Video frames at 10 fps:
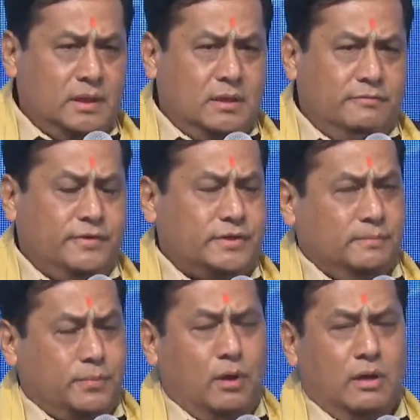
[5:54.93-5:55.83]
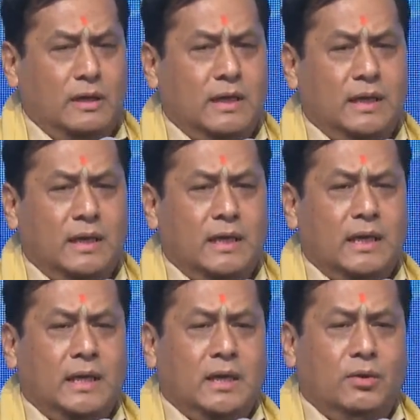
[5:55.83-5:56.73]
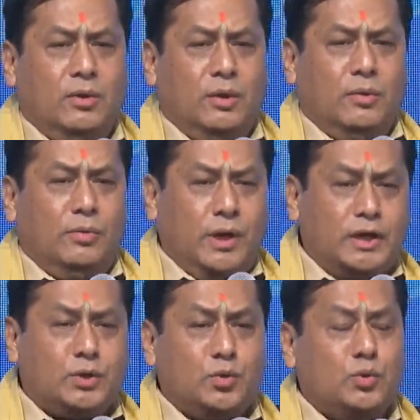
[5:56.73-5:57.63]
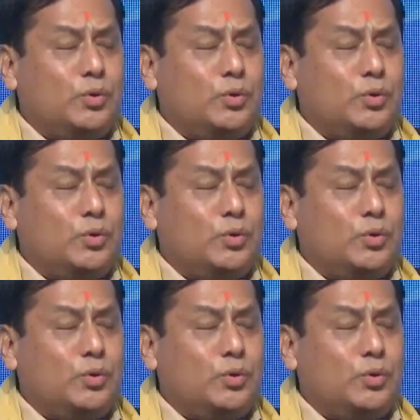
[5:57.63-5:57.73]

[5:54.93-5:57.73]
first of all, we have to